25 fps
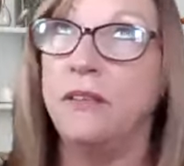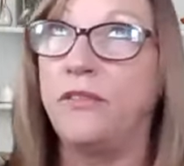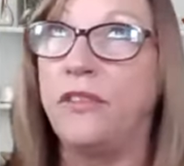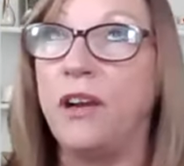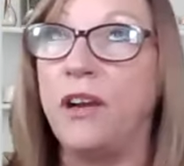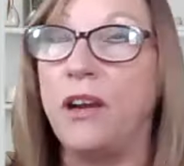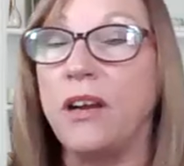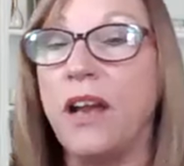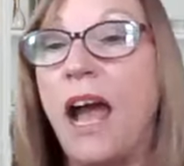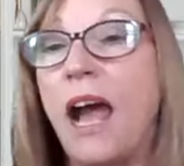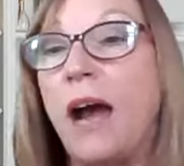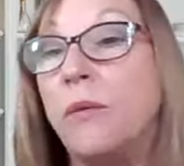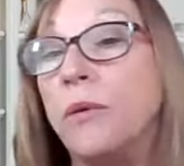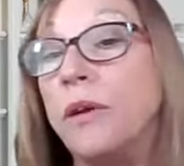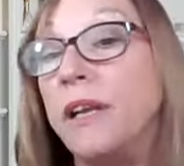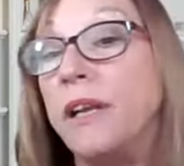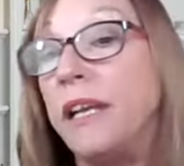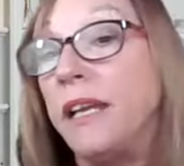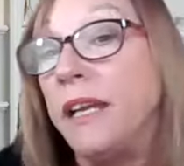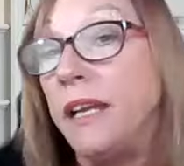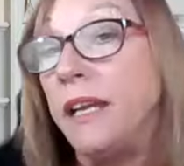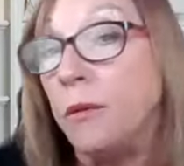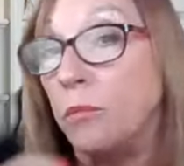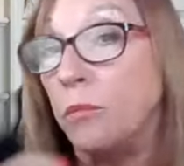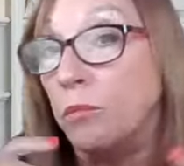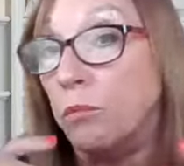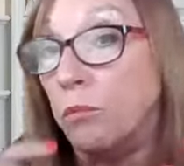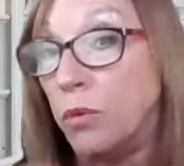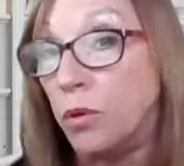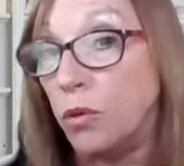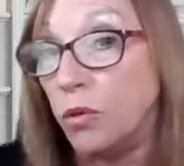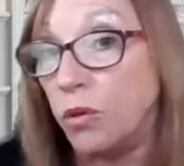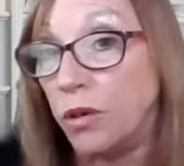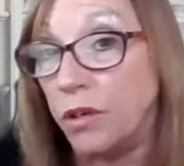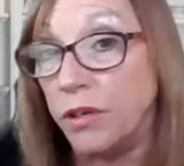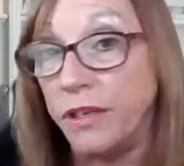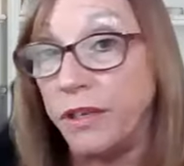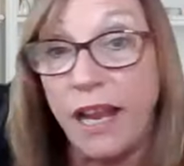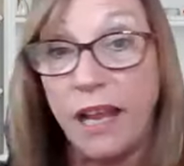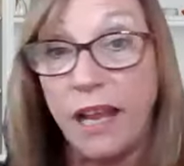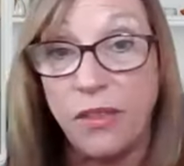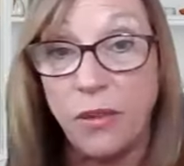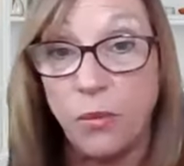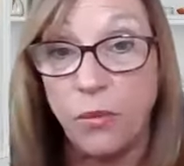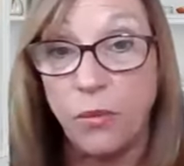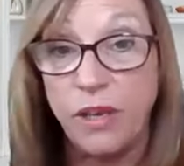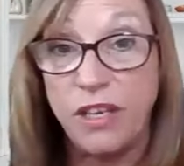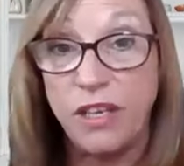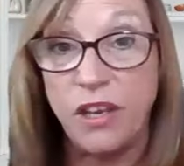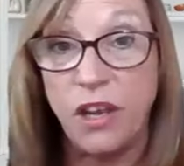figure out how we can get more, now
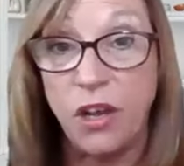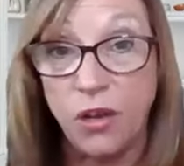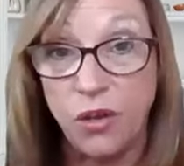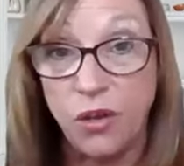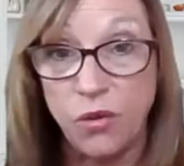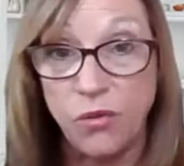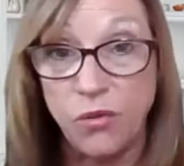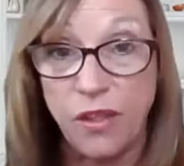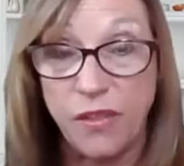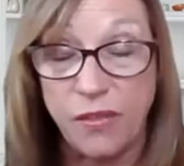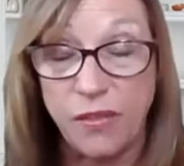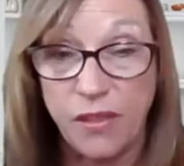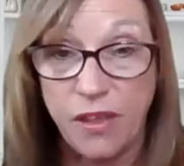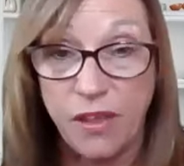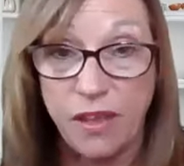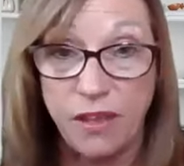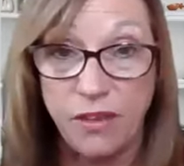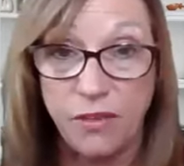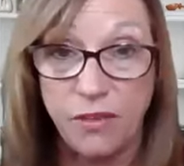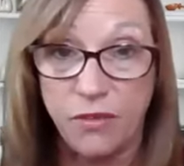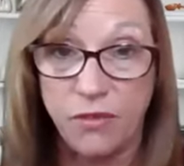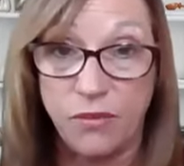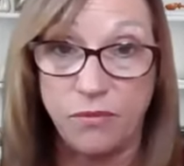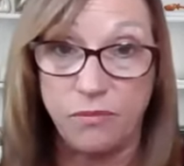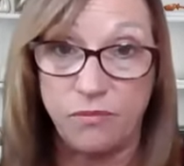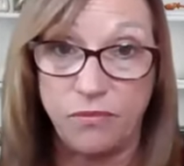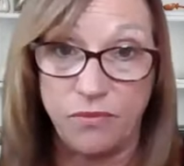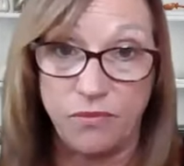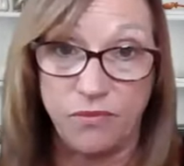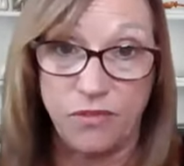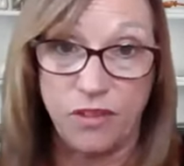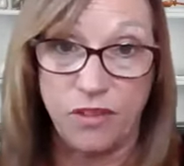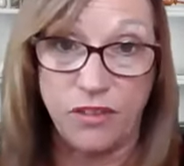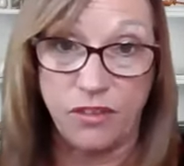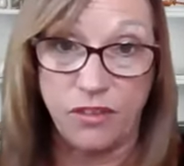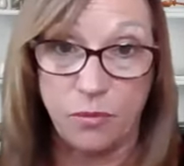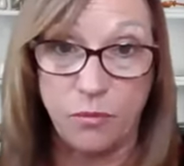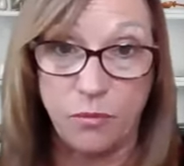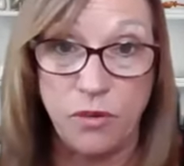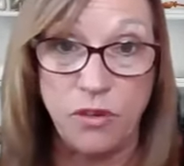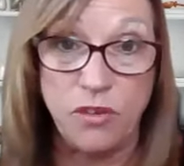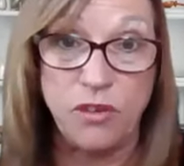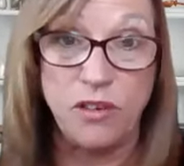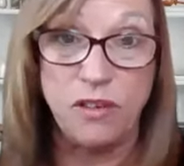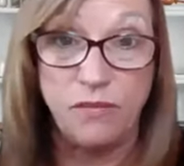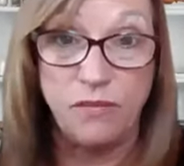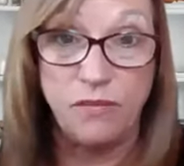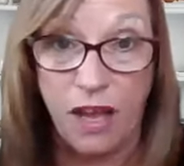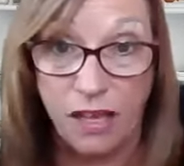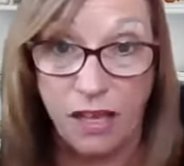that we know that this
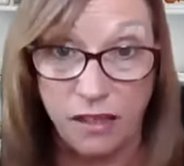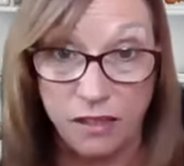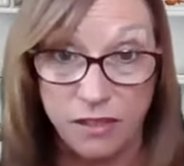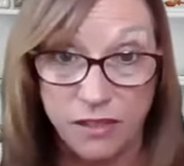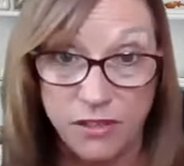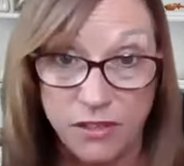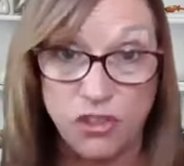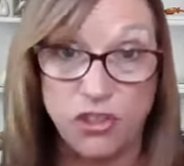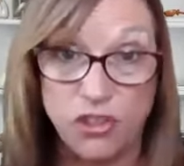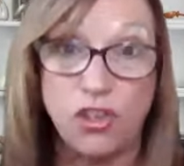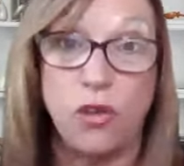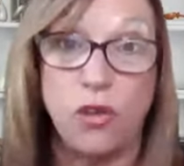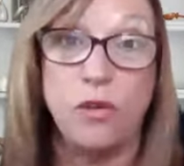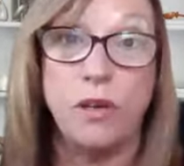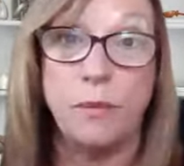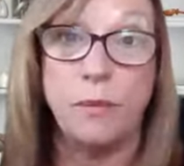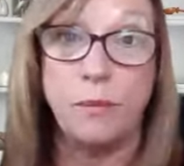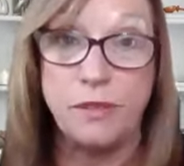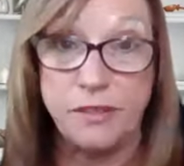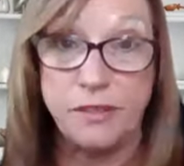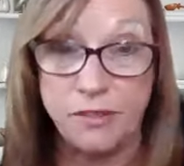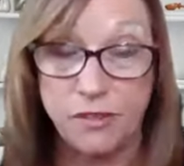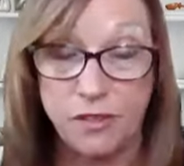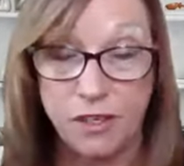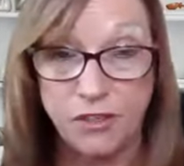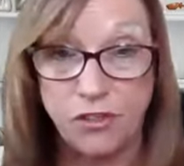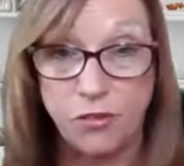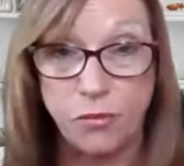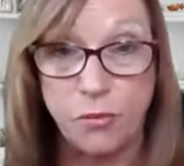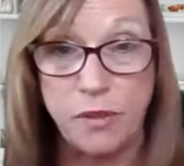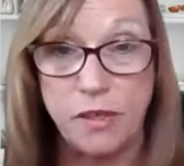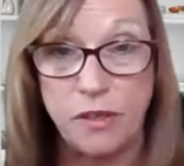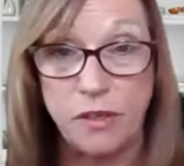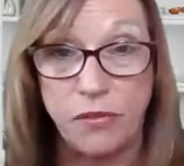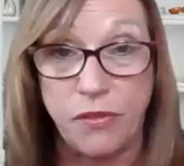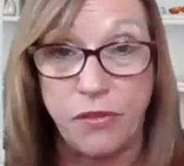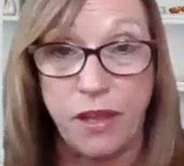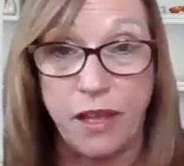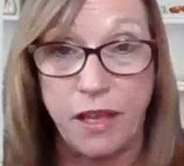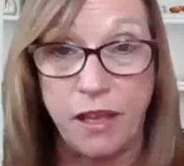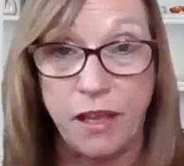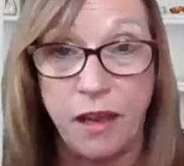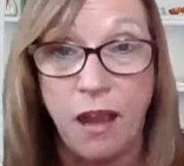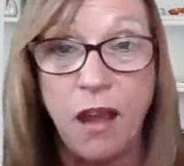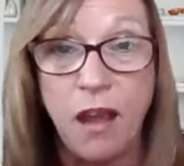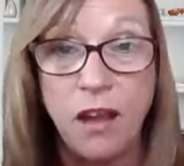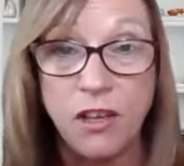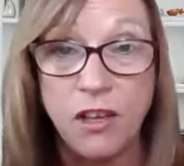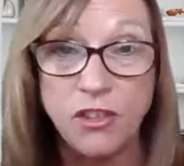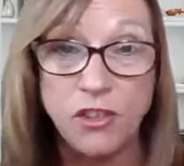community violence is showing up as such a big thing.